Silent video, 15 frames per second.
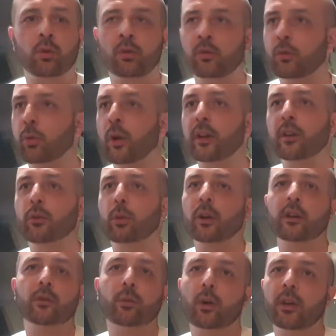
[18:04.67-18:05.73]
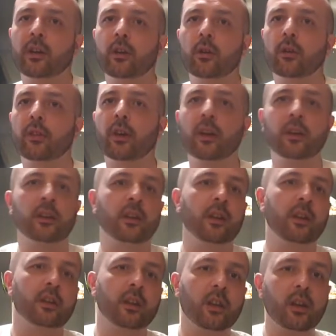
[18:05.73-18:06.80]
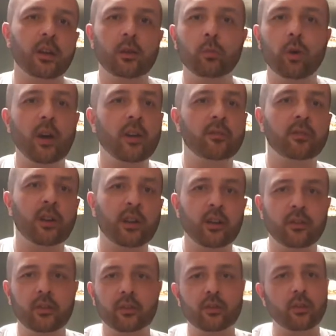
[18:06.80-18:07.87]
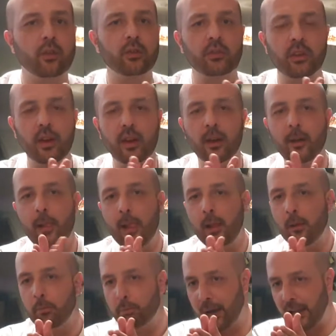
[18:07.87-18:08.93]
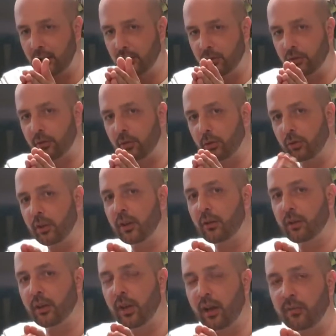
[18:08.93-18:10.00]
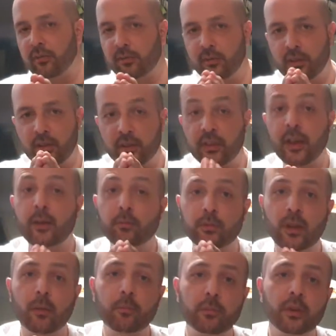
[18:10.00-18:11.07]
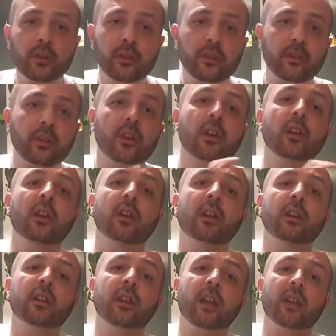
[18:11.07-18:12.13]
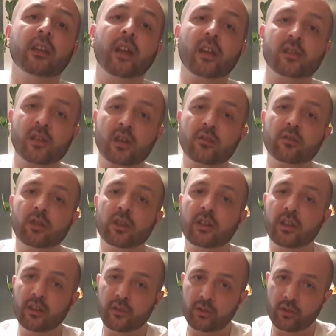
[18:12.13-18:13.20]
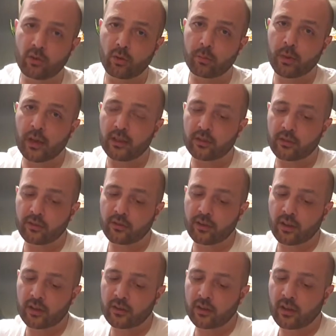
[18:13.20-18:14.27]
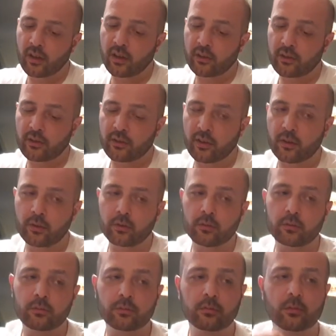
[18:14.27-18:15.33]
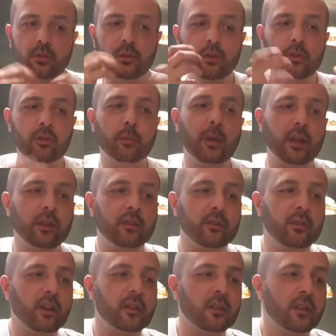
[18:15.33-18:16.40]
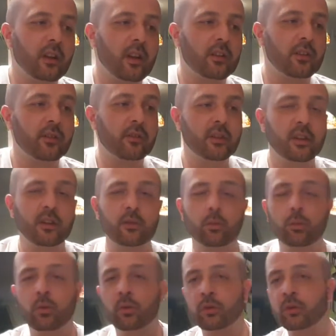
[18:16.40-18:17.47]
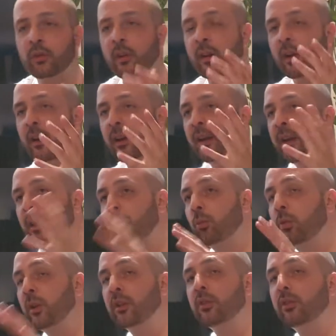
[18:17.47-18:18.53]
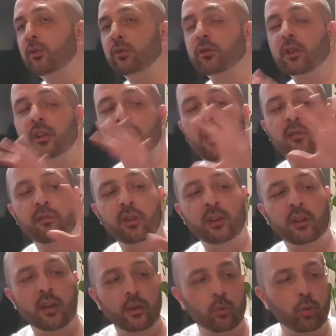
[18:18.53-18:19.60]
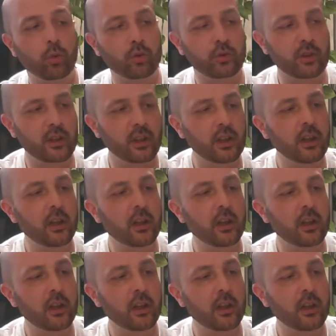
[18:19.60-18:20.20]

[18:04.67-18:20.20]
20, 20, 20, or 30, 30, 30, whatever it is, as long as they're balanced or near enough the same numbers, then that generally is your balanced fertilizer. So use a balanced fertilizer for this. Water it with nutrient every 3rd watering.